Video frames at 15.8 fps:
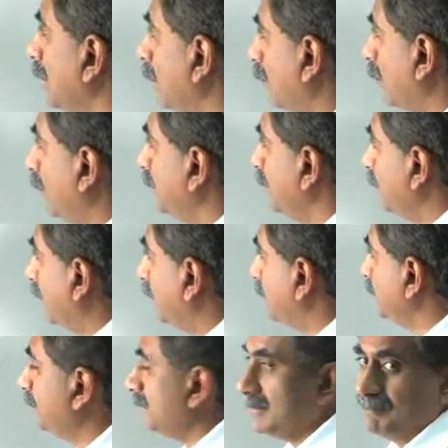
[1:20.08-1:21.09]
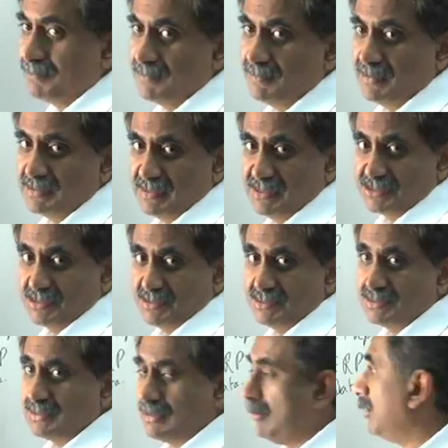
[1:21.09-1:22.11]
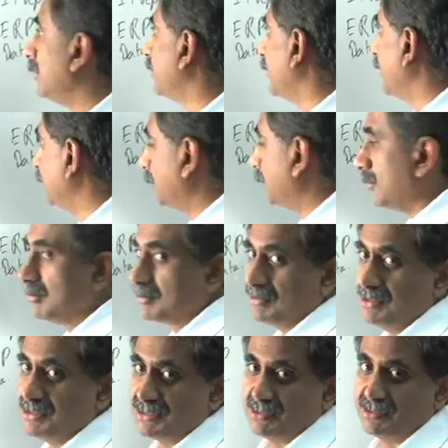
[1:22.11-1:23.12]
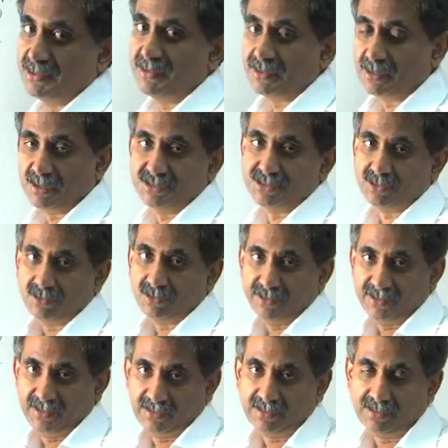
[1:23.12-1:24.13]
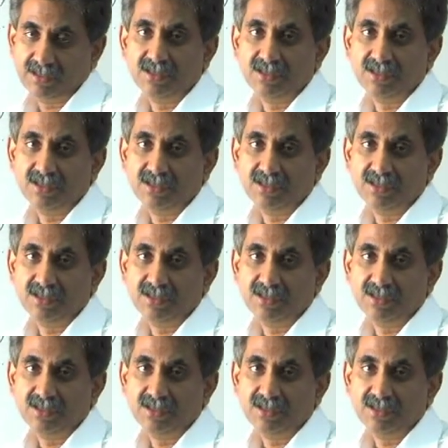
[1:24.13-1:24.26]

probably multiple implementations all trying to talk to each other and consolidate.